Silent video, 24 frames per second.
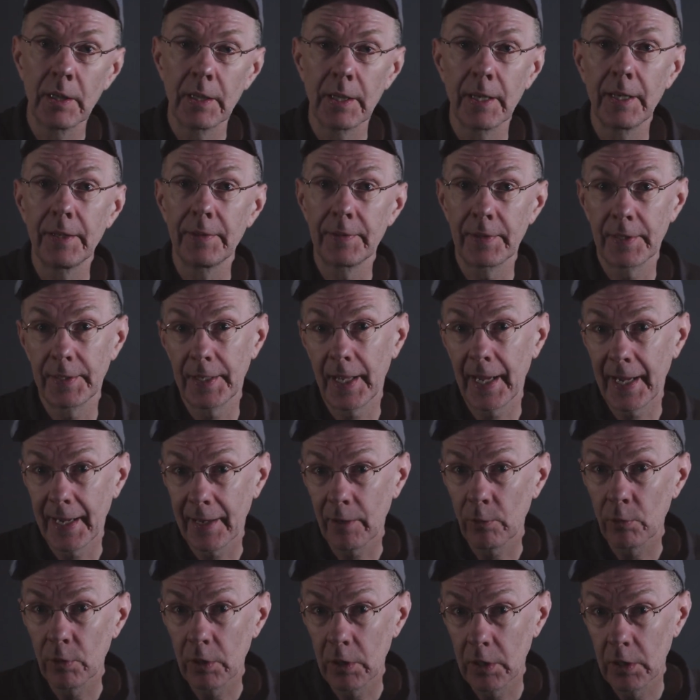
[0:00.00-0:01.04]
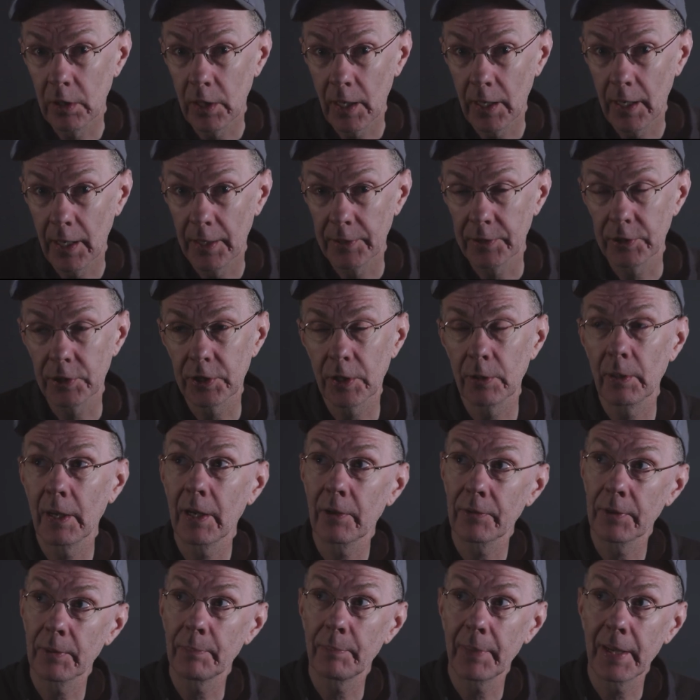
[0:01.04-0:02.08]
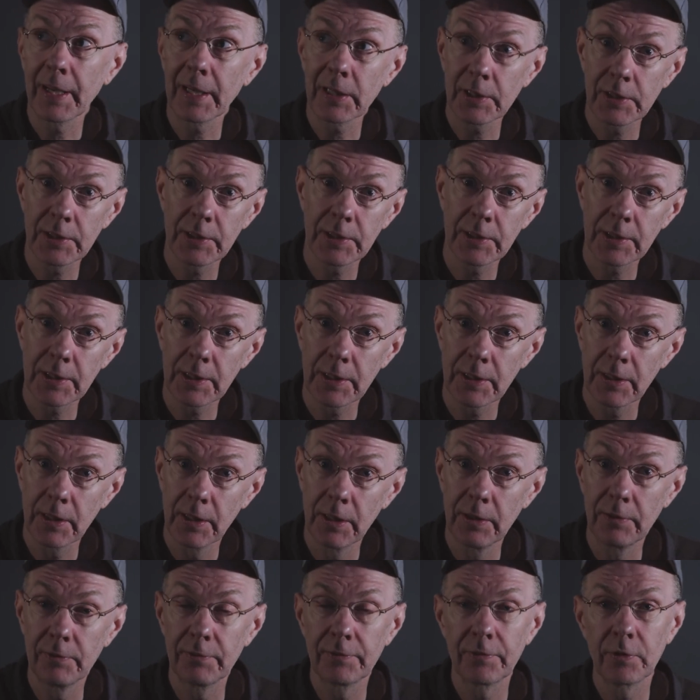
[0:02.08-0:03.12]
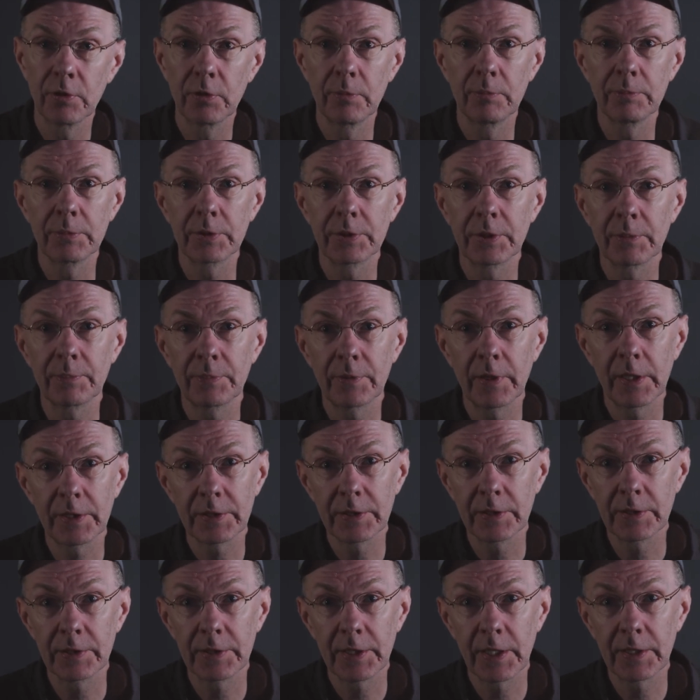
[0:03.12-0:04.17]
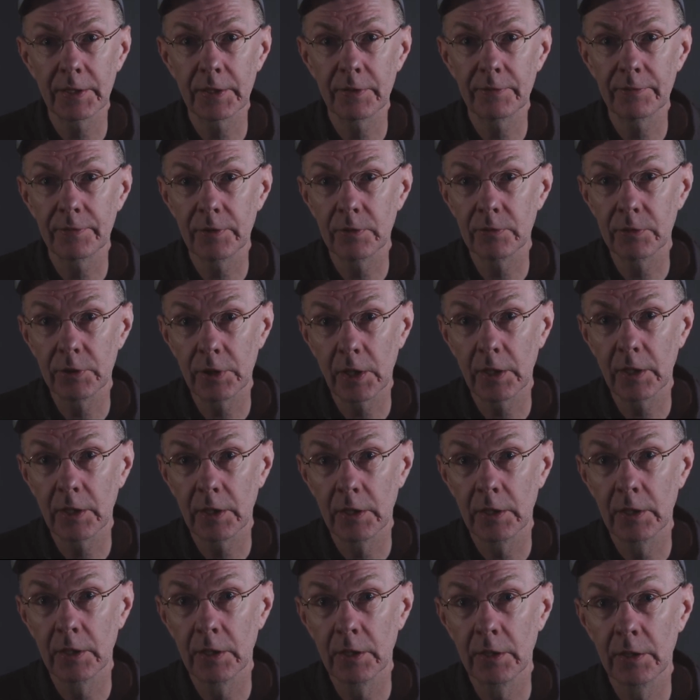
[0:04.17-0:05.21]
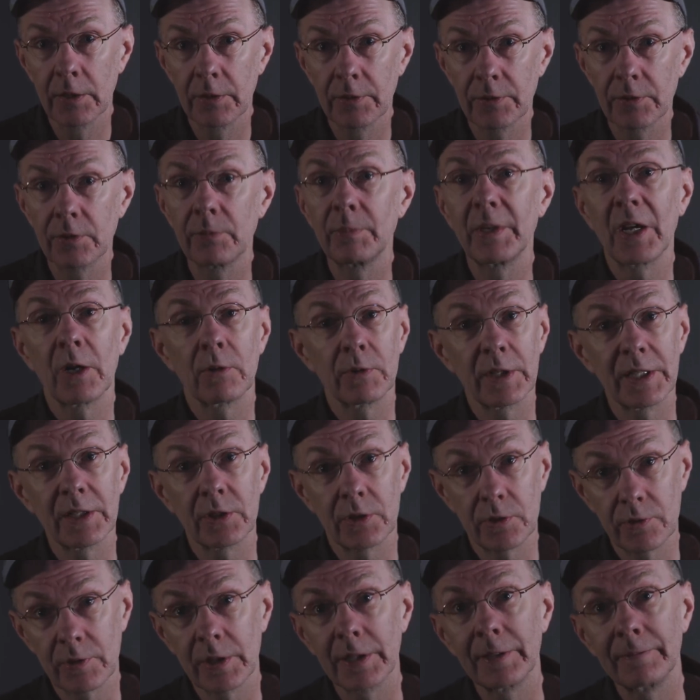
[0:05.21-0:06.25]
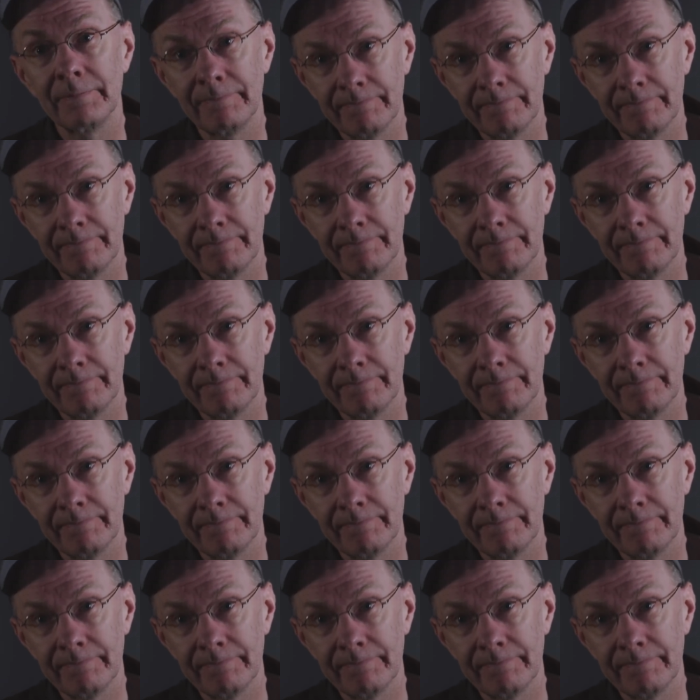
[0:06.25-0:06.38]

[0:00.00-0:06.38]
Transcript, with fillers: in the now and show how the past informs the present and the future through my own history.